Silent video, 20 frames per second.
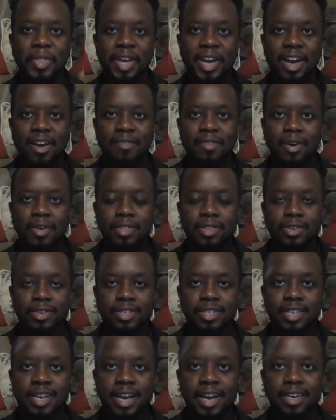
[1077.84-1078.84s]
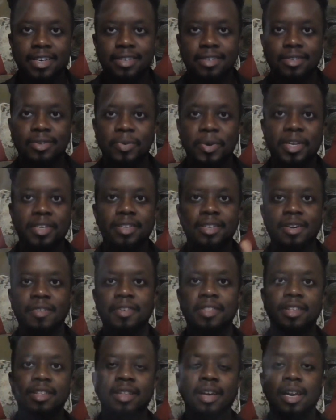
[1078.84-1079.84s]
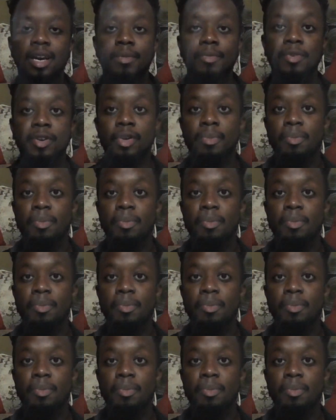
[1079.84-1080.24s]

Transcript: where they have all the little snacks and sweets and everything lined up for